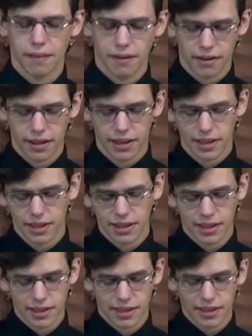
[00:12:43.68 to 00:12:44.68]

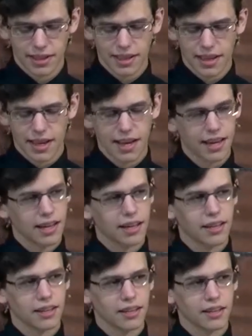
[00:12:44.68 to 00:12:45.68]
No one is speaking in this clip.